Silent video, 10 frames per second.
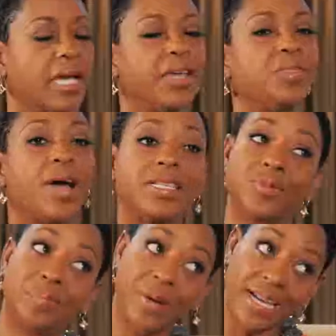I get through high
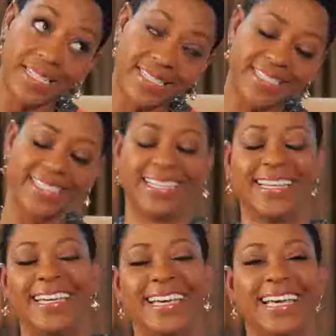school, but
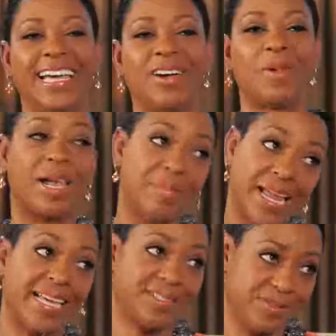while I'm in
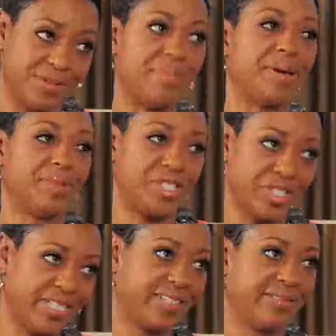high school, I become a
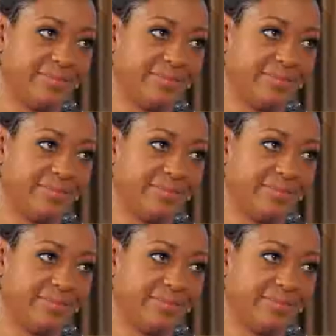cheerleader.